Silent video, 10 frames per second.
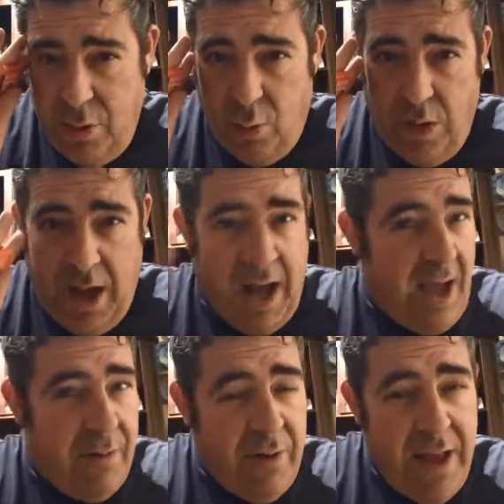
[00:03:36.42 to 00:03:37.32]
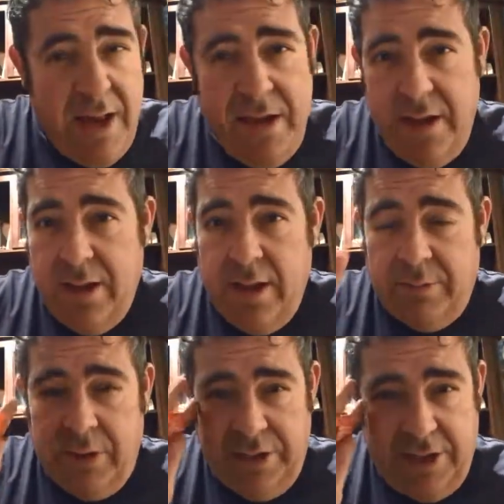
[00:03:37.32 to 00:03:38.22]
what I read.
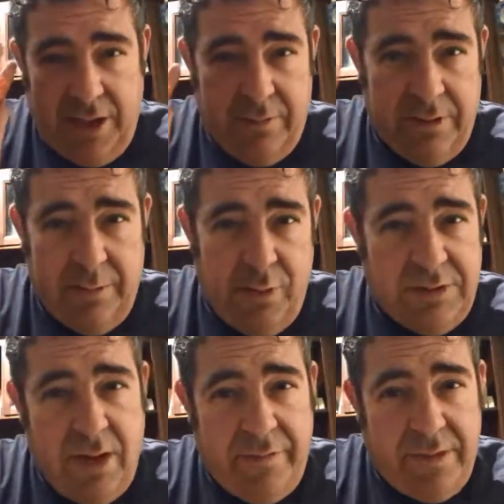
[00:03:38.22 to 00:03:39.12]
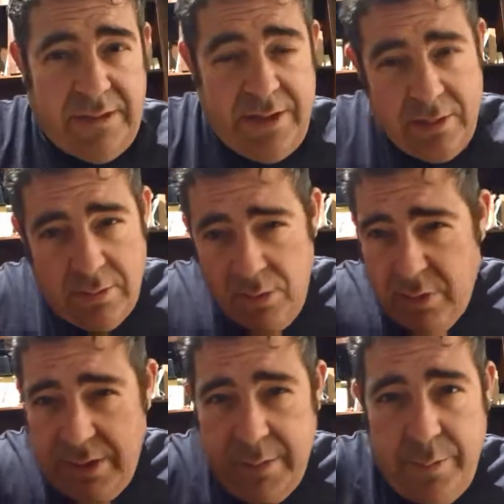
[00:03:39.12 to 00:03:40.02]
I'm gonna check with the post office here
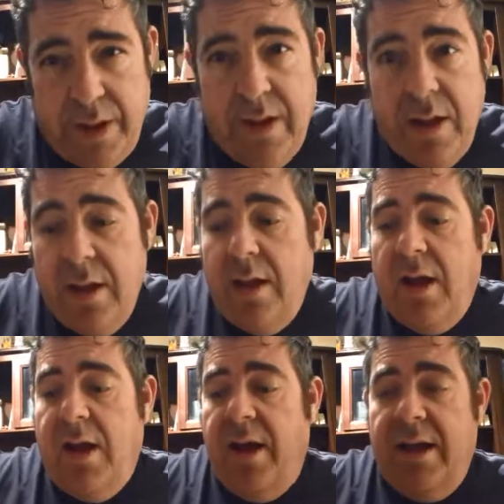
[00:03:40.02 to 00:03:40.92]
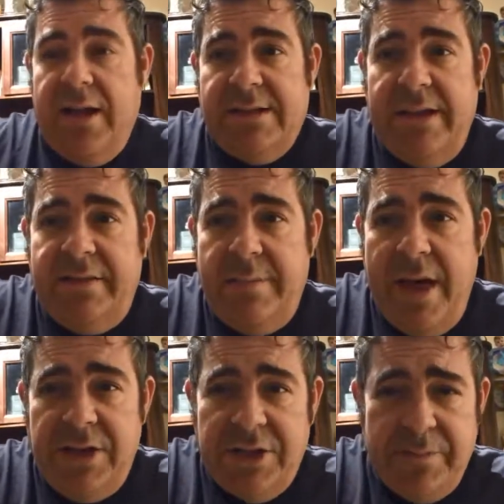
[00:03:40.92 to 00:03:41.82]
locally, but a safety
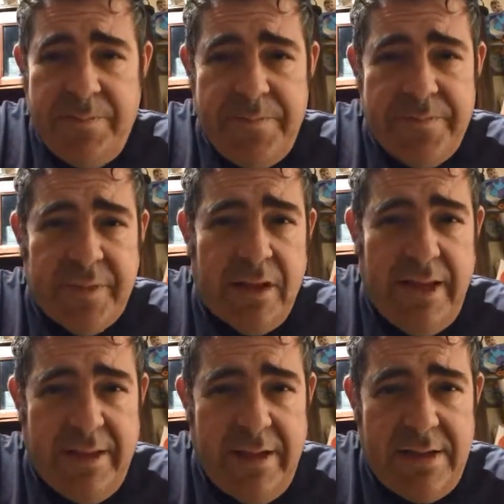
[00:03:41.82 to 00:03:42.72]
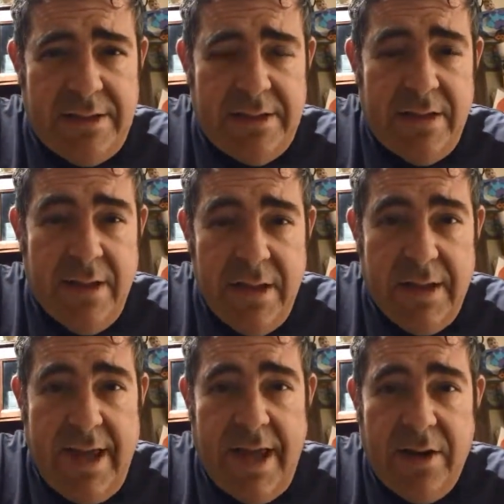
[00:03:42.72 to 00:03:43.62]
match like this
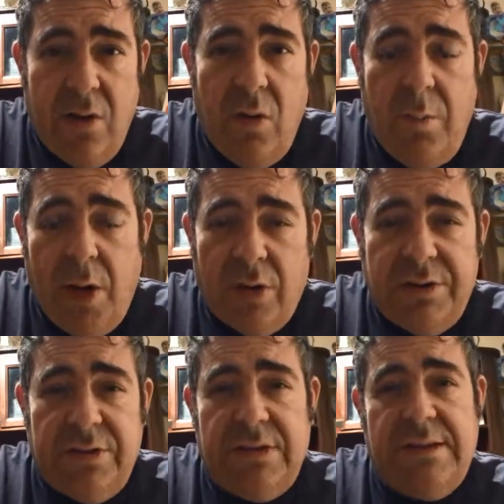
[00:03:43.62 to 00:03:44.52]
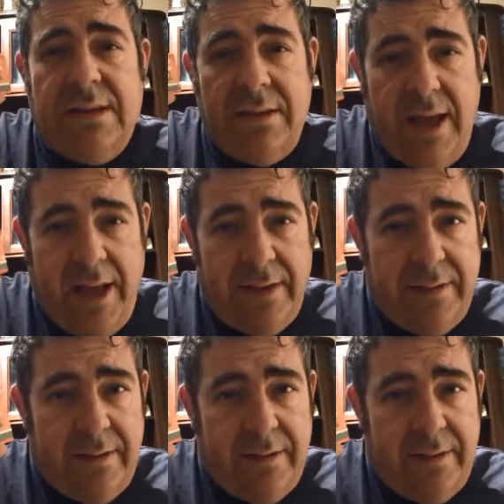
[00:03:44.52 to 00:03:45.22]
can go parcel select.